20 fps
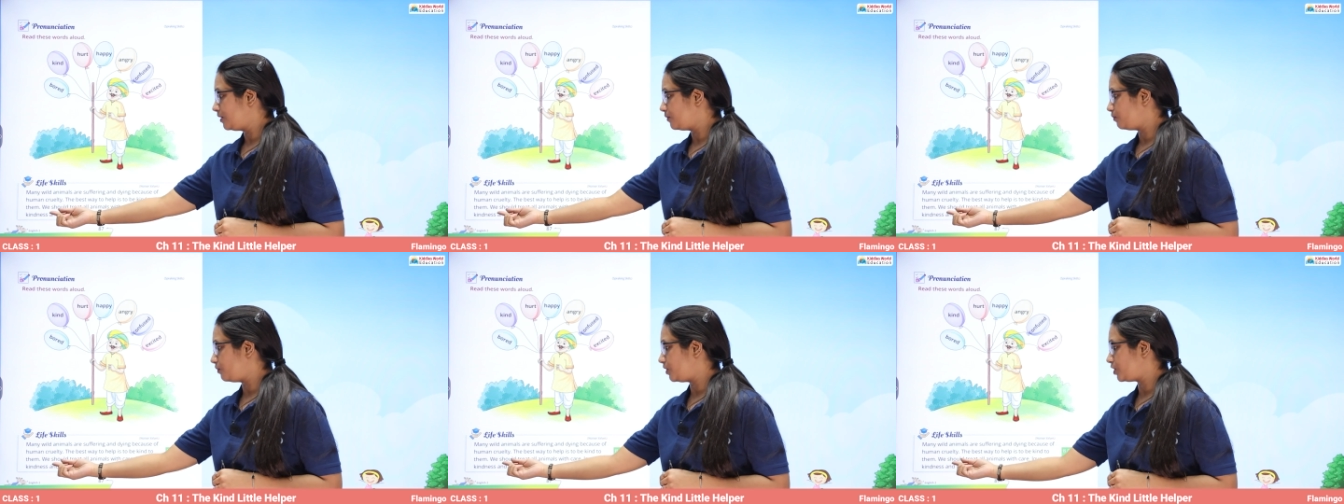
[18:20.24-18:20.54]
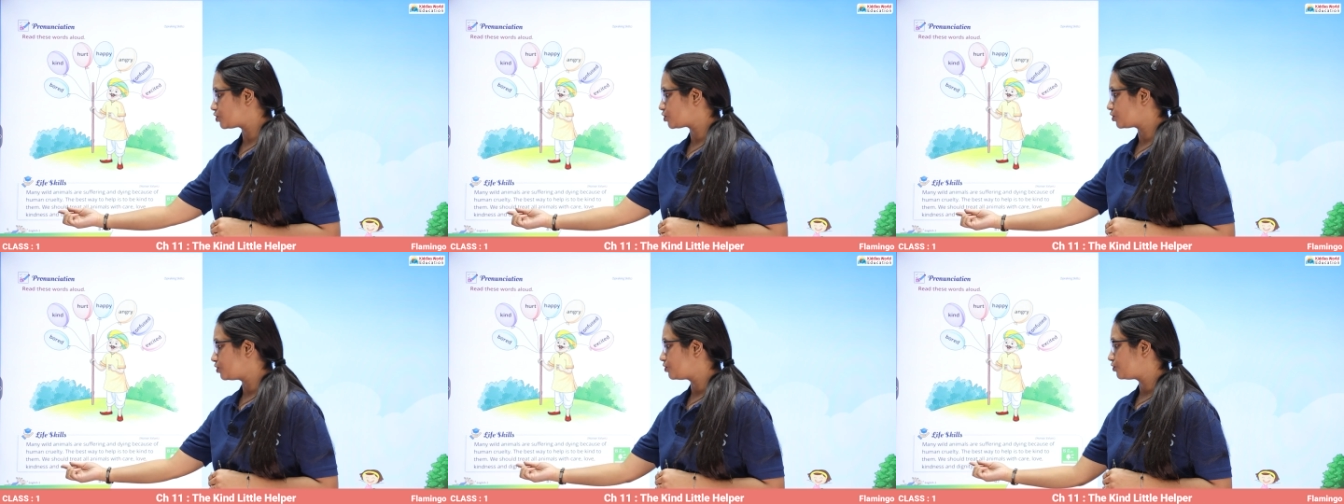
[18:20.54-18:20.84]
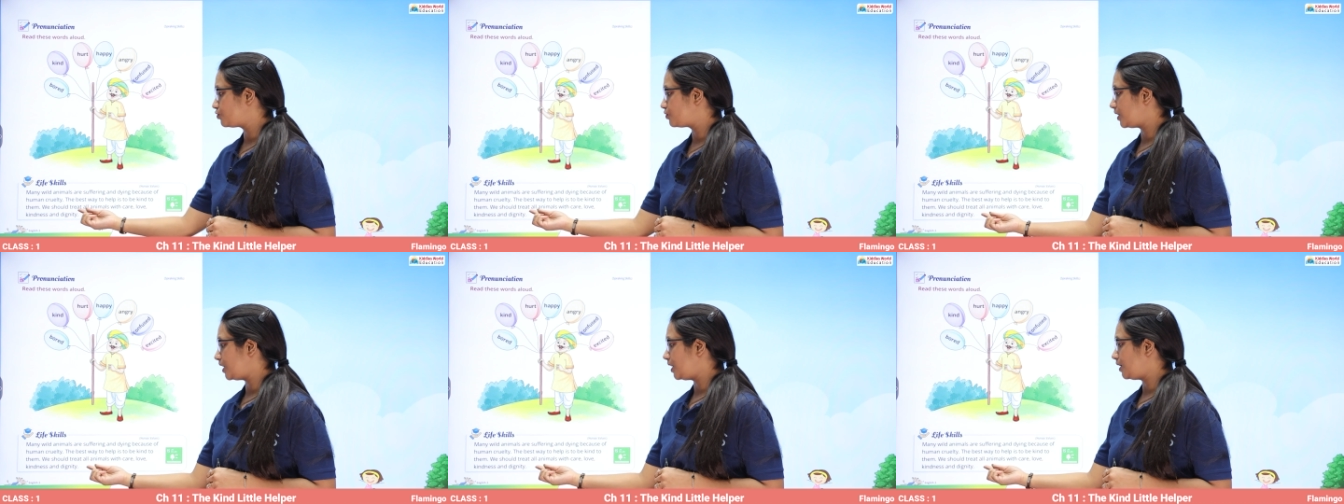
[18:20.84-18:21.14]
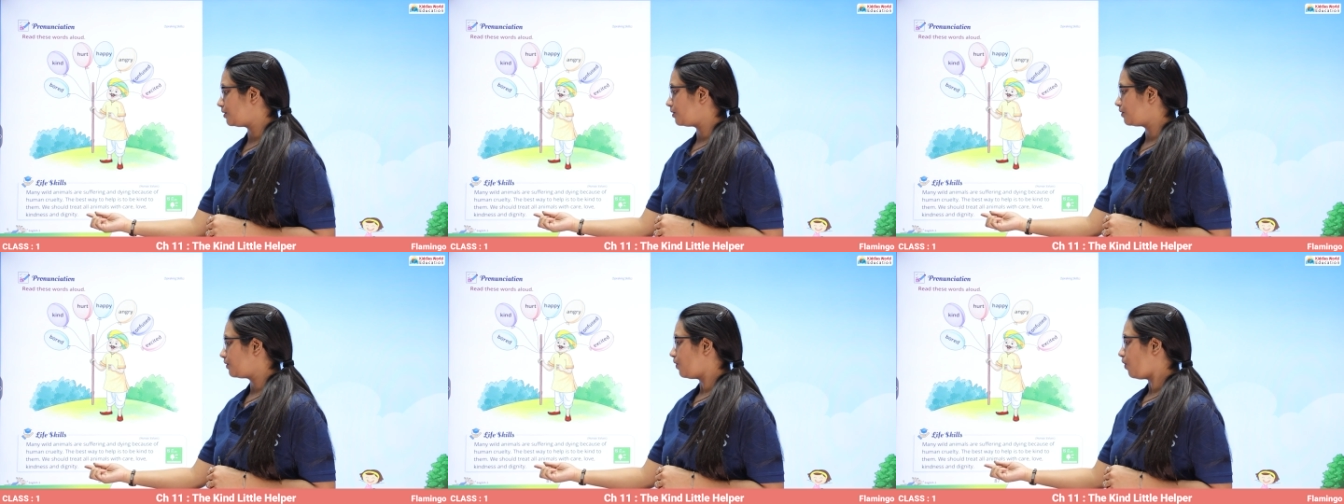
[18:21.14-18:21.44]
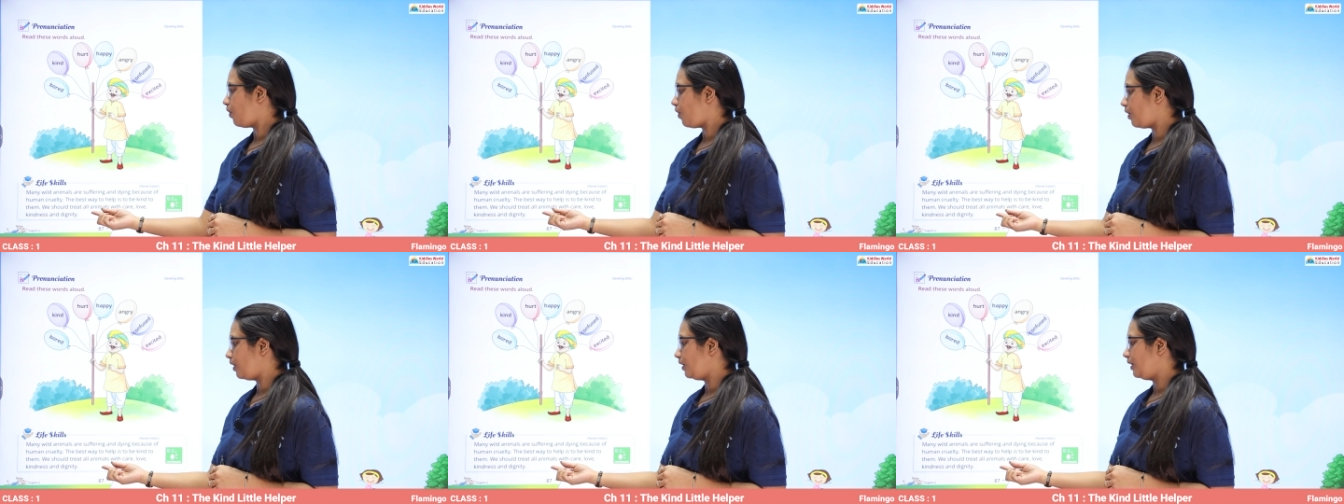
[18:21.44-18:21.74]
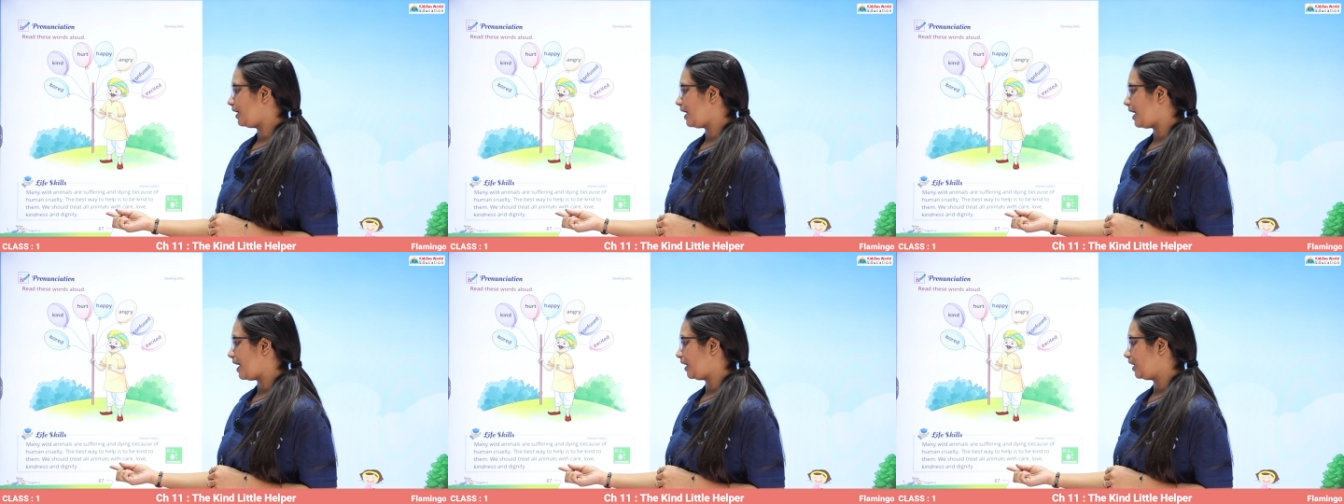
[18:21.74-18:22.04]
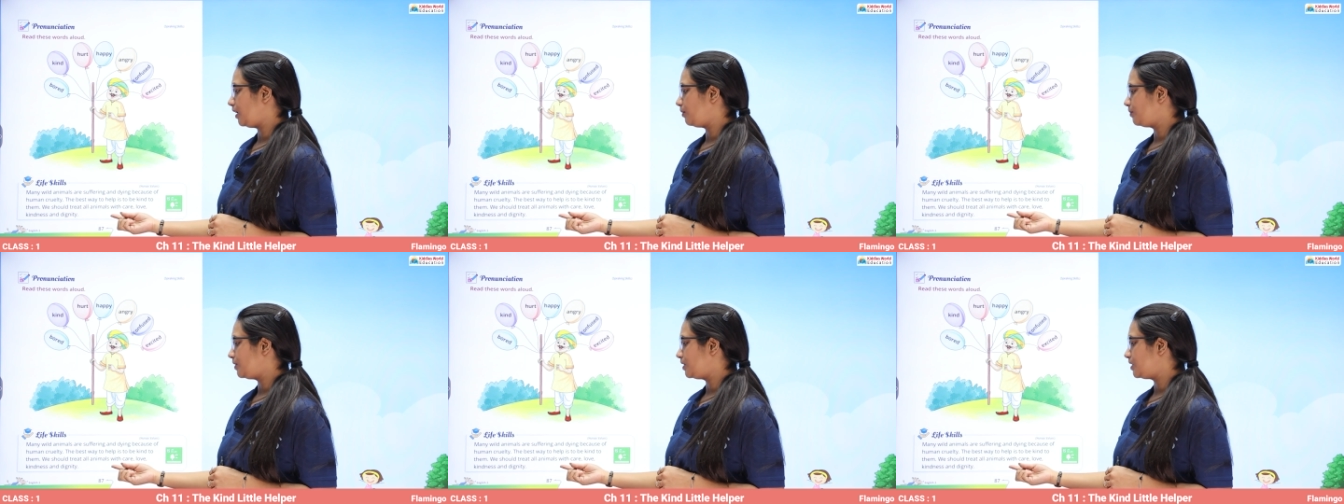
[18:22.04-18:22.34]
We should treat all
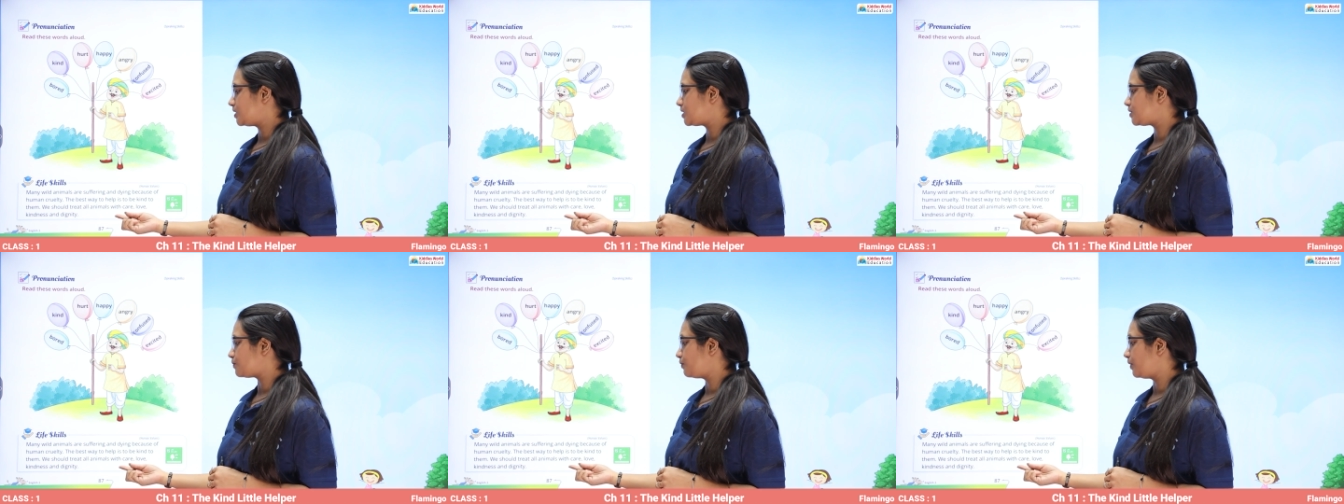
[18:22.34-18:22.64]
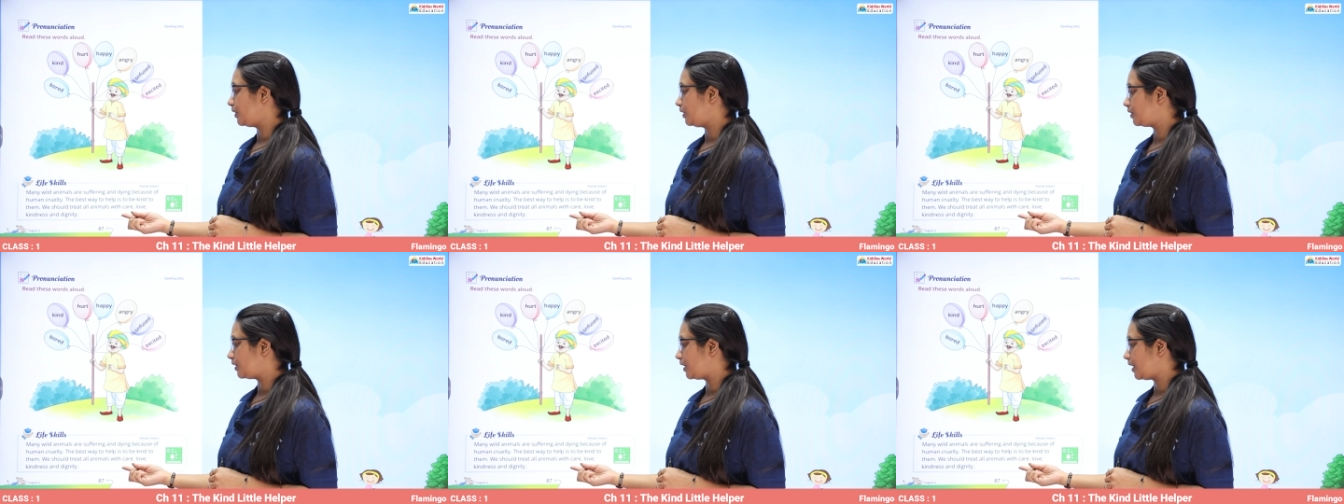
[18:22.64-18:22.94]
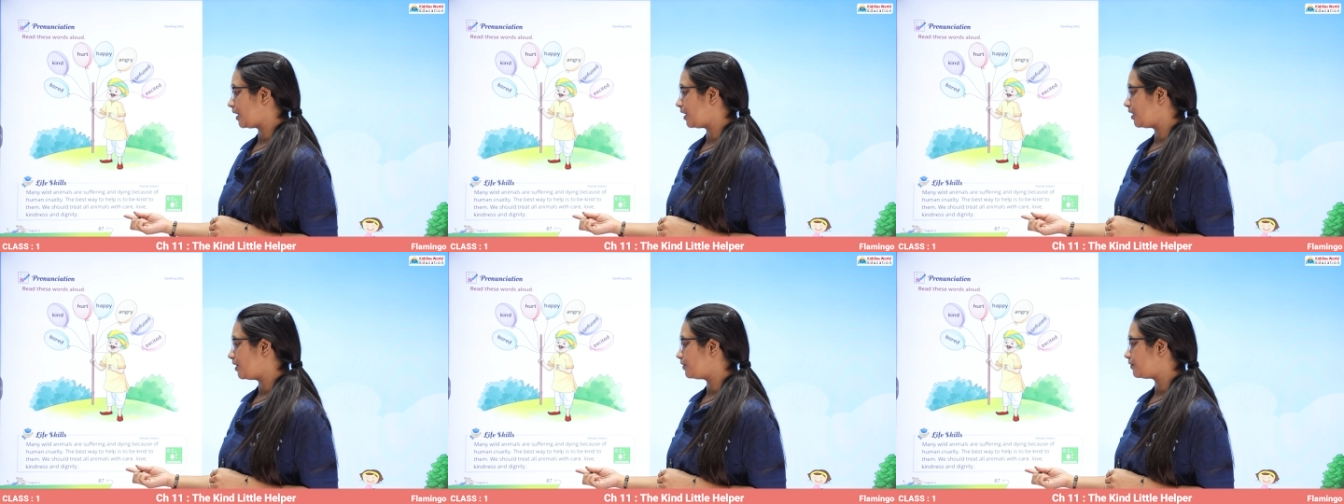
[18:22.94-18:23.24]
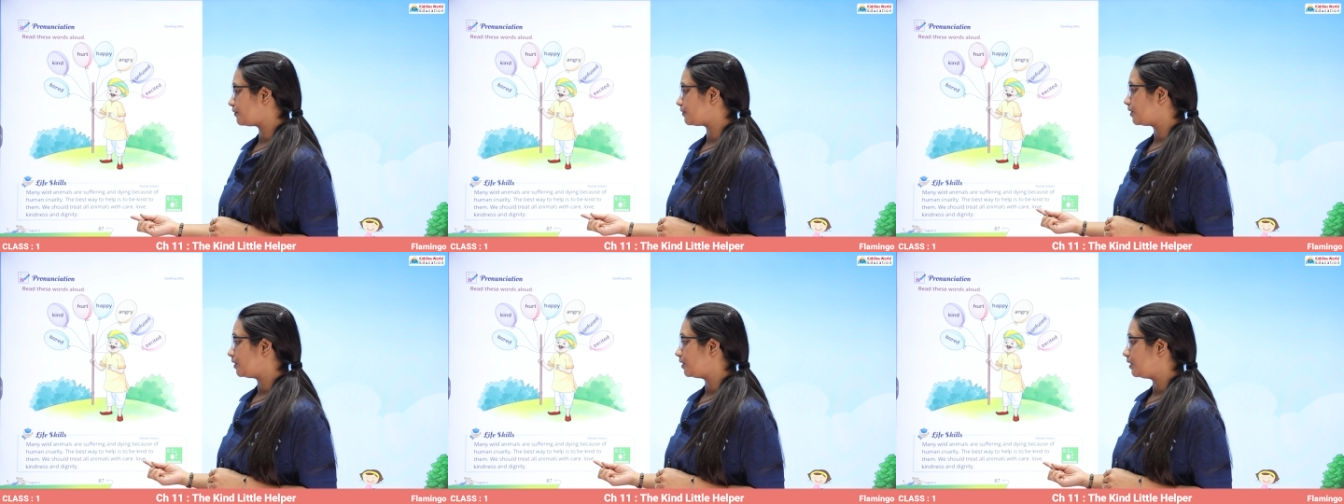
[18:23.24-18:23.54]
animals with care,